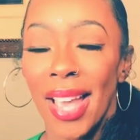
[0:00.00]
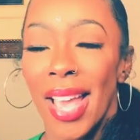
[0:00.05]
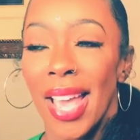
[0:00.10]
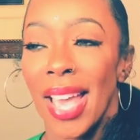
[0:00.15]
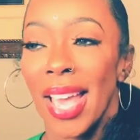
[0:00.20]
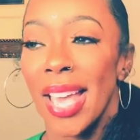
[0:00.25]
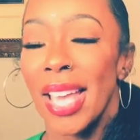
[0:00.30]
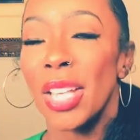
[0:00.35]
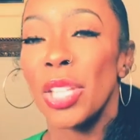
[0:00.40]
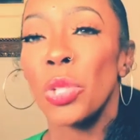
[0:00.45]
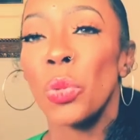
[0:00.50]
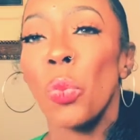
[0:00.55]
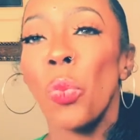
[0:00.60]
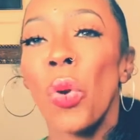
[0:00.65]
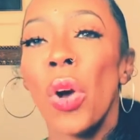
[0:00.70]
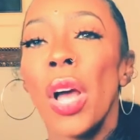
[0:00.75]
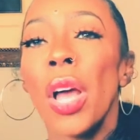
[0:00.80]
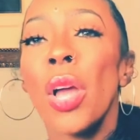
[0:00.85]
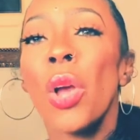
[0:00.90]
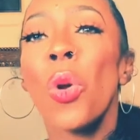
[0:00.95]
is
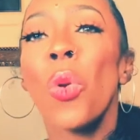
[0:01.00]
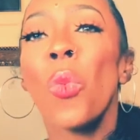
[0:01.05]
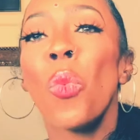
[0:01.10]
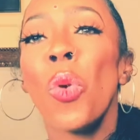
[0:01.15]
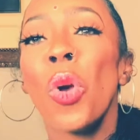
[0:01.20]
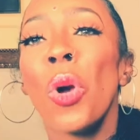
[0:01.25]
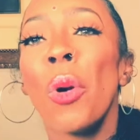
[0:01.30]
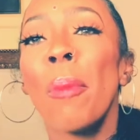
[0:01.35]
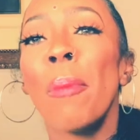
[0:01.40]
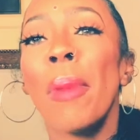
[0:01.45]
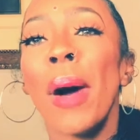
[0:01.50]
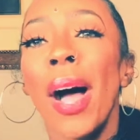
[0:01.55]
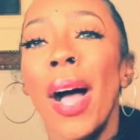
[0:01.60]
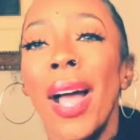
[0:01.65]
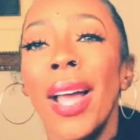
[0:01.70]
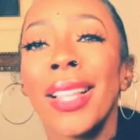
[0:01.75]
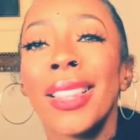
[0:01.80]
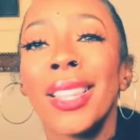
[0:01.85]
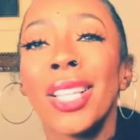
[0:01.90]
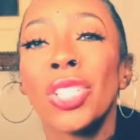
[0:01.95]
what will
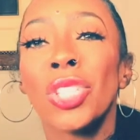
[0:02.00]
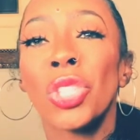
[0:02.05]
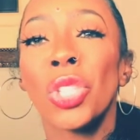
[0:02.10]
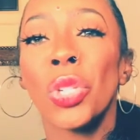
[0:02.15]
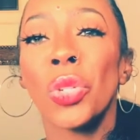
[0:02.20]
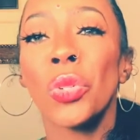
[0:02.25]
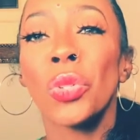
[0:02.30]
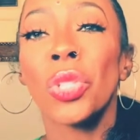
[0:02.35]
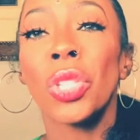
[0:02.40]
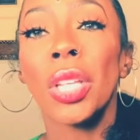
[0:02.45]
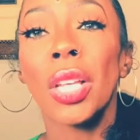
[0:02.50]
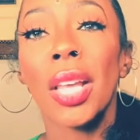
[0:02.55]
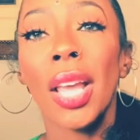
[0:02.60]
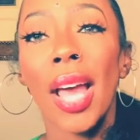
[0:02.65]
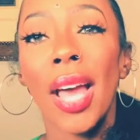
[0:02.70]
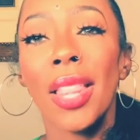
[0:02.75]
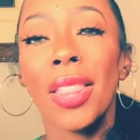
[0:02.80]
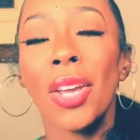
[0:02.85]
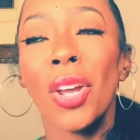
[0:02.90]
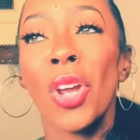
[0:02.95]
bind the two
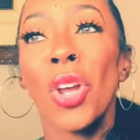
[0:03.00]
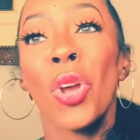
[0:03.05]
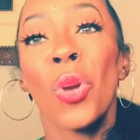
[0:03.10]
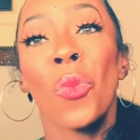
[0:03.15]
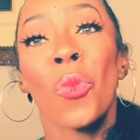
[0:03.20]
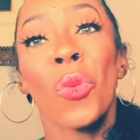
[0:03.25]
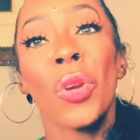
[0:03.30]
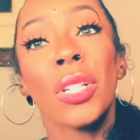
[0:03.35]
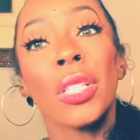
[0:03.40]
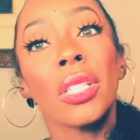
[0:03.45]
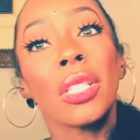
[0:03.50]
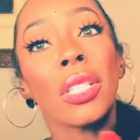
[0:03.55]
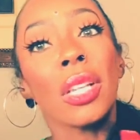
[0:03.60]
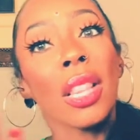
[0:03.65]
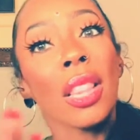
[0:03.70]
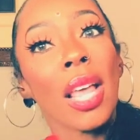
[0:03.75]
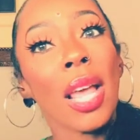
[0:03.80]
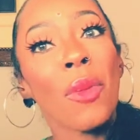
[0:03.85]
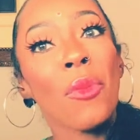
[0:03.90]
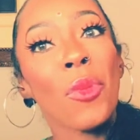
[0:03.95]
together, which
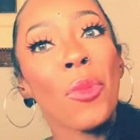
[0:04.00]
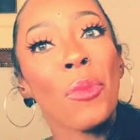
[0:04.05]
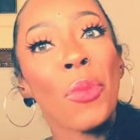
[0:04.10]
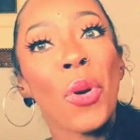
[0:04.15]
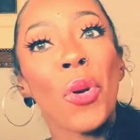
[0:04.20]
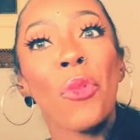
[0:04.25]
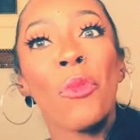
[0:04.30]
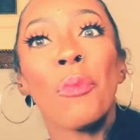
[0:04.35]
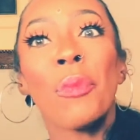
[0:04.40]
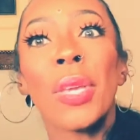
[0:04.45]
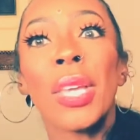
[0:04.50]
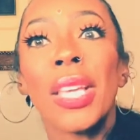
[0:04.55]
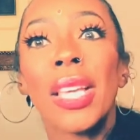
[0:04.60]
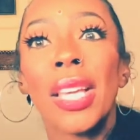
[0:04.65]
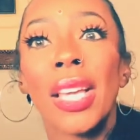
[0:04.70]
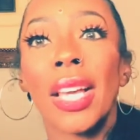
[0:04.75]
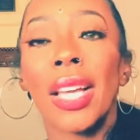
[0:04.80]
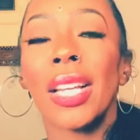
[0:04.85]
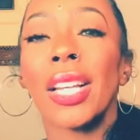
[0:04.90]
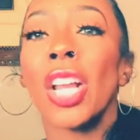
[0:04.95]
they will both
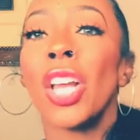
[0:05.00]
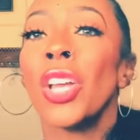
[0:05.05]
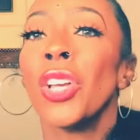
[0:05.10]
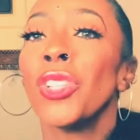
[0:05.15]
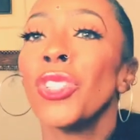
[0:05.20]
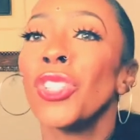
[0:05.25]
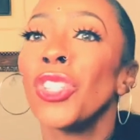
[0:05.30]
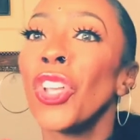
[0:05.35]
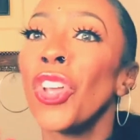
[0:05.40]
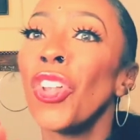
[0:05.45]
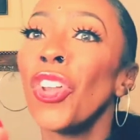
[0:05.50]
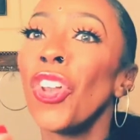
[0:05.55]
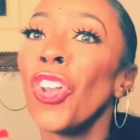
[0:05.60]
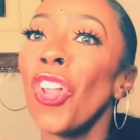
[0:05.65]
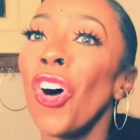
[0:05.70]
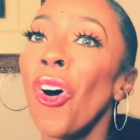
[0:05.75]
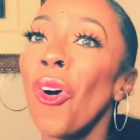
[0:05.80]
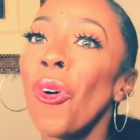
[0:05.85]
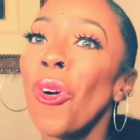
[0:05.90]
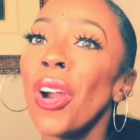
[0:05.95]
begin to
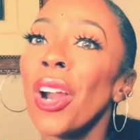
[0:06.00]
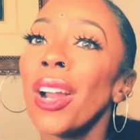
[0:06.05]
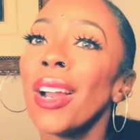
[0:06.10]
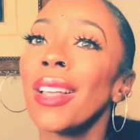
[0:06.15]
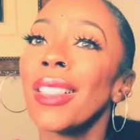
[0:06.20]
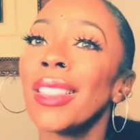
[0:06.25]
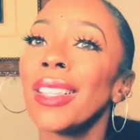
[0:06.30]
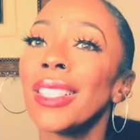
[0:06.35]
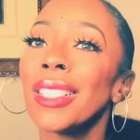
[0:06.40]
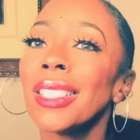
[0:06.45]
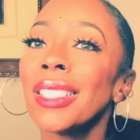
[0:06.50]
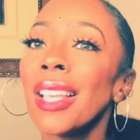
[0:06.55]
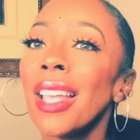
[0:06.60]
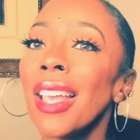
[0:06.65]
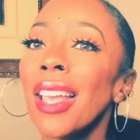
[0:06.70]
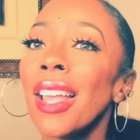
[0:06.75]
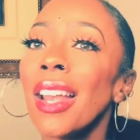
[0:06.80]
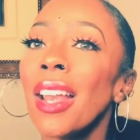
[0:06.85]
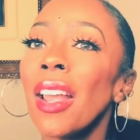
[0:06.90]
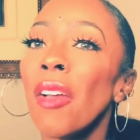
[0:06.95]
lower the
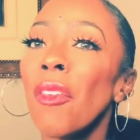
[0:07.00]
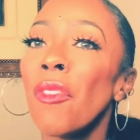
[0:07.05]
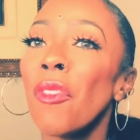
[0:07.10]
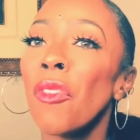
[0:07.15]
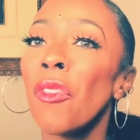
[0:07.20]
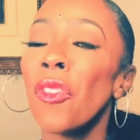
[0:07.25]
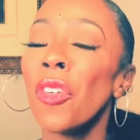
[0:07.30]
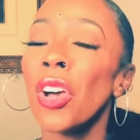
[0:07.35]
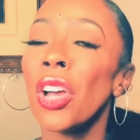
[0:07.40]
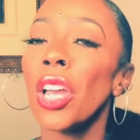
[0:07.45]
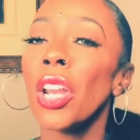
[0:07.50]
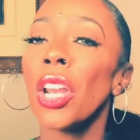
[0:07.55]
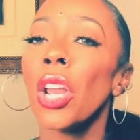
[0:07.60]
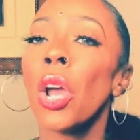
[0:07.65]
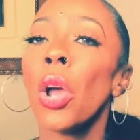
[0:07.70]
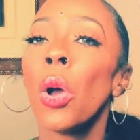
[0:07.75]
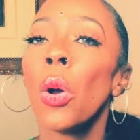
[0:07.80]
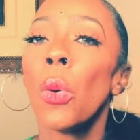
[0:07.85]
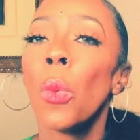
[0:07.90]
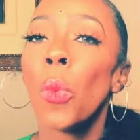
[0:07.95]
10-foot
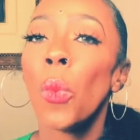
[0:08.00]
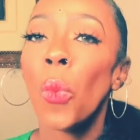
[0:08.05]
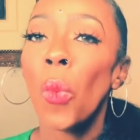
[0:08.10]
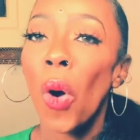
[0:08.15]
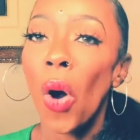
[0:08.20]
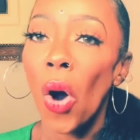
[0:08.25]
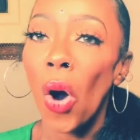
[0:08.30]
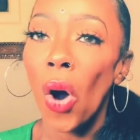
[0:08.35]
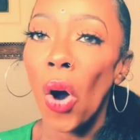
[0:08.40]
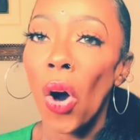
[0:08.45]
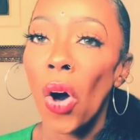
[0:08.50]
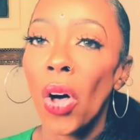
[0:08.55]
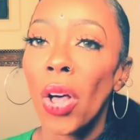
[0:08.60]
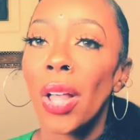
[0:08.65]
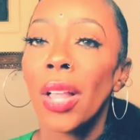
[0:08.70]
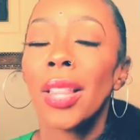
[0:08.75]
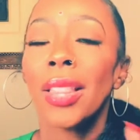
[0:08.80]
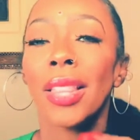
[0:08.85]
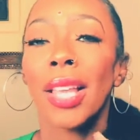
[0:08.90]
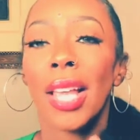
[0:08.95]

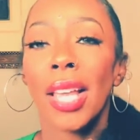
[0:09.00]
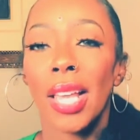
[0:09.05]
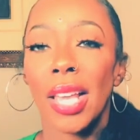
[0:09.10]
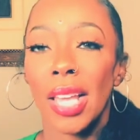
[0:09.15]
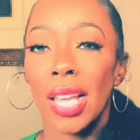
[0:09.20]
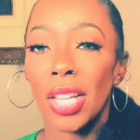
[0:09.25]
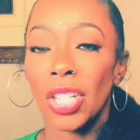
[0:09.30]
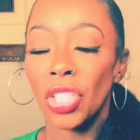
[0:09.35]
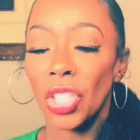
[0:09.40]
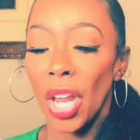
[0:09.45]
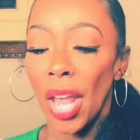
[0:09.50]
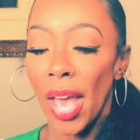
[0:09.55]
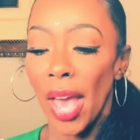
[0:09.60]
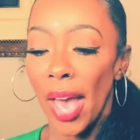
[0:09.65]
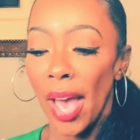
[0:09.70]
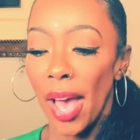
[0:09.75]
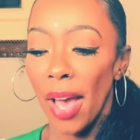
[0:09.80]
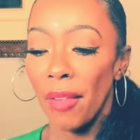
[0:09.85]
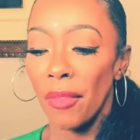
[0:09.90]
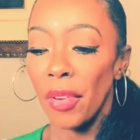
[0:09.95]
wall they each
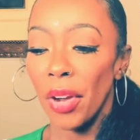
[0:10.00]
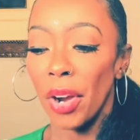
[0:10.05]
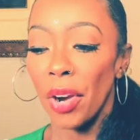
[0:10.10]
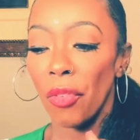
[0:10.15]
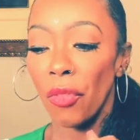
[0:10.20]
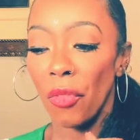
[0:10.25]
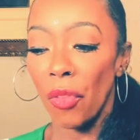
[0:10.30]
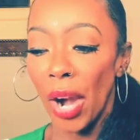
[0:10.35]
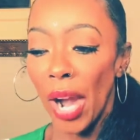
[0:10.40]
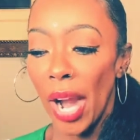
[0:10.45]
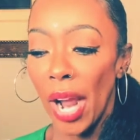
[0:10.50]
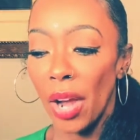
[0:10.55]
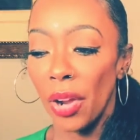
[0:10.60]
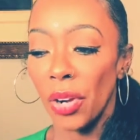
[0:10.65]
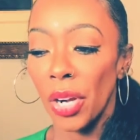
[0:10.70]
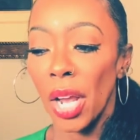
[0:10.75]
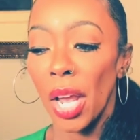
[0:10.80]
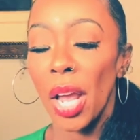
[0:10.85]
have around